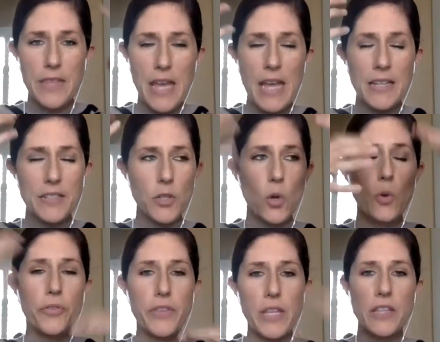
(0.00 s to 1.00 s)
that
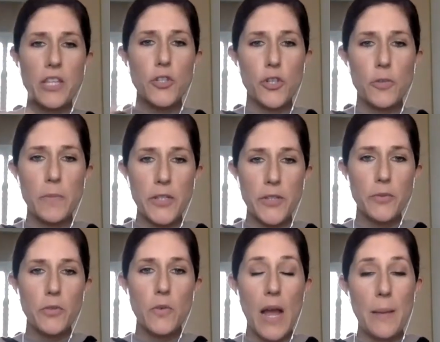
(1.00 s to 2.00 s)
whole thing that you took me
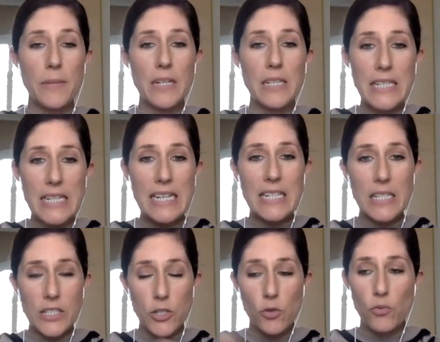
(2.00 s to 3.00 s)
through, I'm going to need
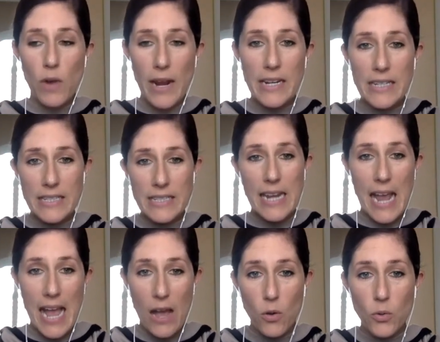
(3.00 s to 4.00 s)
to write it
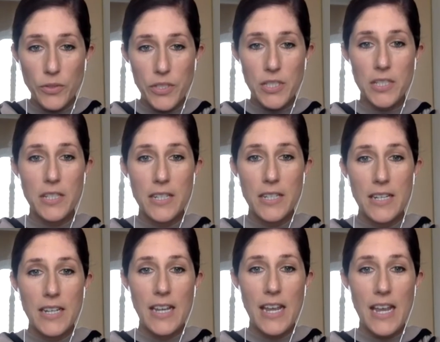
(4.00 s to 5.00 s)
out.
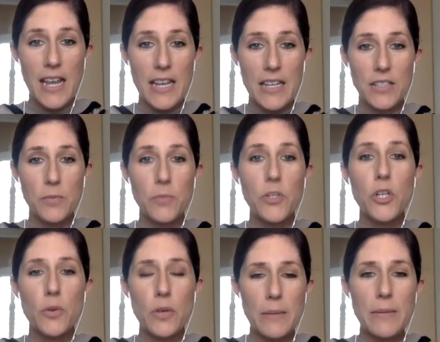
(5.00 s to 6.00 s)
Yeah. And, you
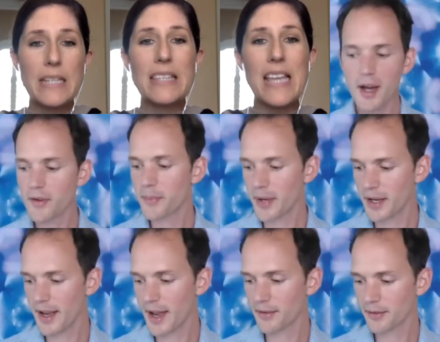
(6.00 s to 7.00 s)
know what I, I do mean? have that a takes PDF.
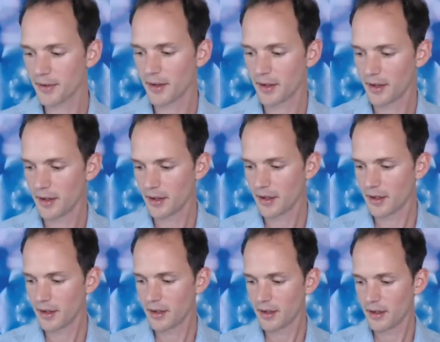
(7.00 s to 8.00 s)
Some, that takes
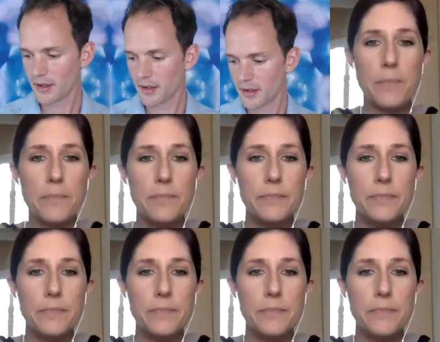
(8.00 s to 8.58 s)
some time.